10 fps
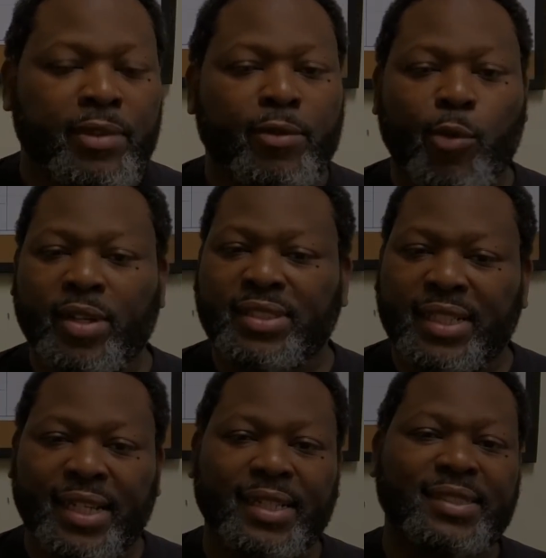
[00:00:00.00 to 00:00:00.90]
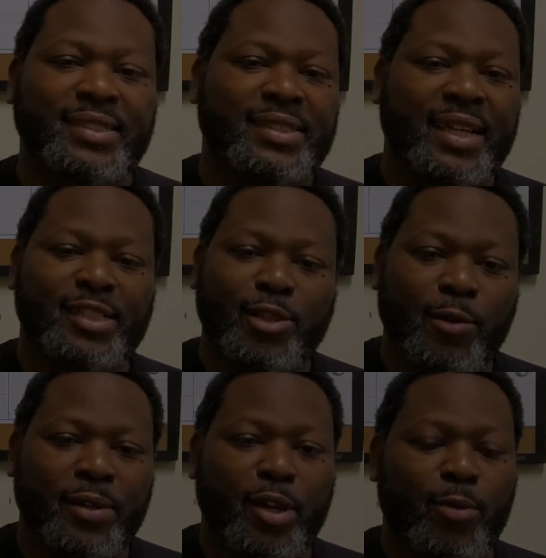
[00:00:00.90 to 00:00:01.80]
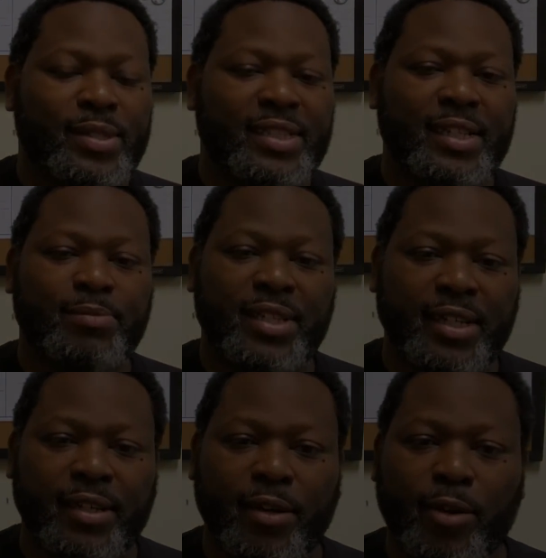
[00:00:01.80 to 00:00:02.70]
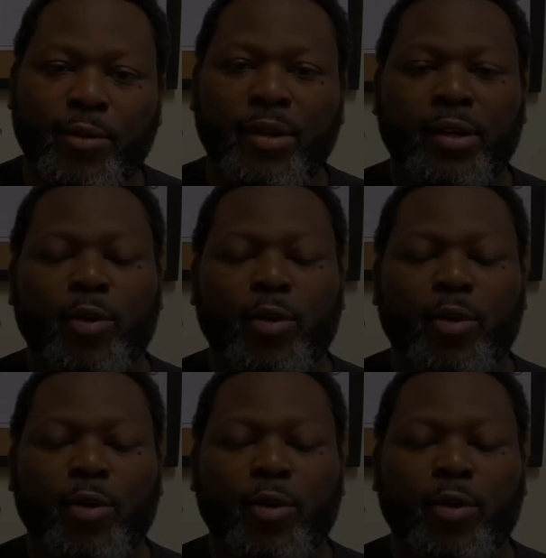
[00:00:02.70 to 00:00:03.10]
Once again, this is Antonio with Team Tiggio.